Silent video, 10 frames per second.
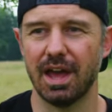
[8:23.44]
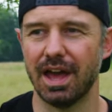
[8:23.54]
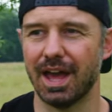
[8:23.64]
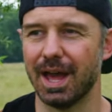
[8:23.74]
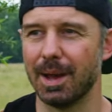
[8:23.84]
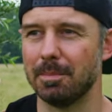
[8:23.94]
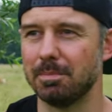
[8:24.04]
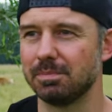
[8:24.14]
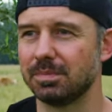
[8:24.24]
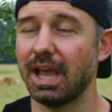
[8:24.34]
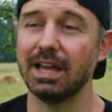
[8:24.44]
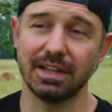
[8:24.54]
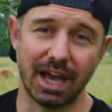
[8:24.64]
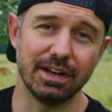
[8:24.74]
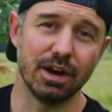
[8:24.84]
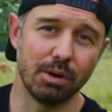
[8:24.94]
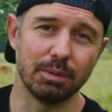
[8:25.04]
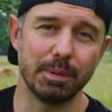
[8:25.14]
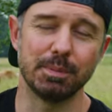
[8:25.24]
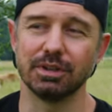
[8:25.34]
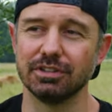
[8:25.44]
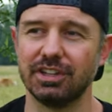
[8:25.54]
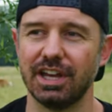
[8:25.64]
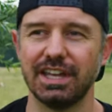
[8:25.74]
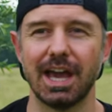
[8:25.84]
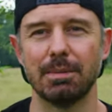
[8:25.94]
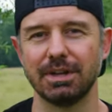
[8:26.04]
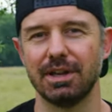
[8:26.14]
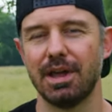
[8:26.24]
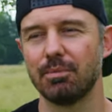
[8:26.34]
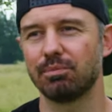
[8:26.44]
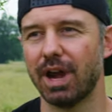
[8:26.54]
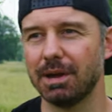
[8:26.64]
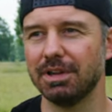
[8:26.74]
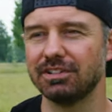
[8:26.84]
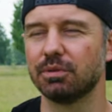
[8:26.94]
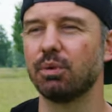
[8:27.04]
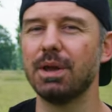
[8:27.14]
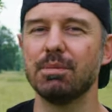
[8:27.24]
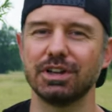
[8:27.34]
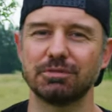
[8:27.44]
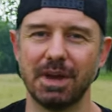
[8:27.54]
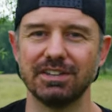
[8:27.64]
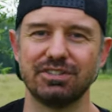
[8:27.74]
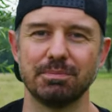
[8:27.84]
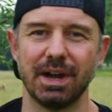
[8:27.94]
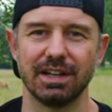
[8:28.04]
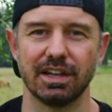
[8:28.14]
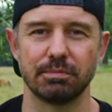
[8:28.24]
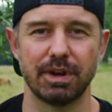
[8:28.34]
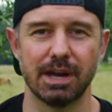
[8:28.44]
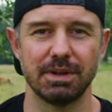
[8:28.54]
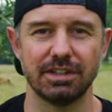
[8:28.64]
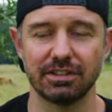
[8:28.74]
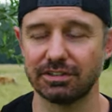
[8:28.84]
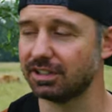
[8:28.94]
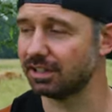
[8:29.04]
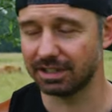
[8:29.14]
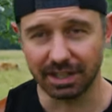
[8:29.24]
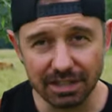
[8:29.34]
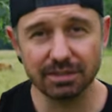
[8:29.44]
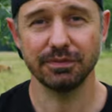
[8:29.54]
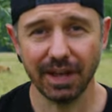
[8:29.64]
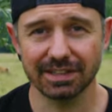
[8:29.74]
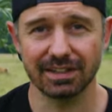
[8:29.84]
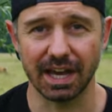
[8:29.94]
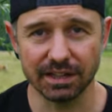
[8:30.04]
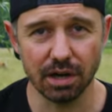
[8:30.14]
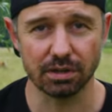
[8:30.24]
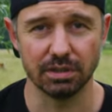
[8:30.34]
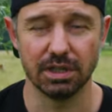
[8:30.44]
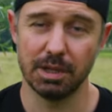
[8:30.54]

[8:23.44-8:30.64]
Um, and I know what people are gonna say. Yeah, but uh, prime lenses are way more expensive to buy a lot of prime lenses. It's a fact, I know.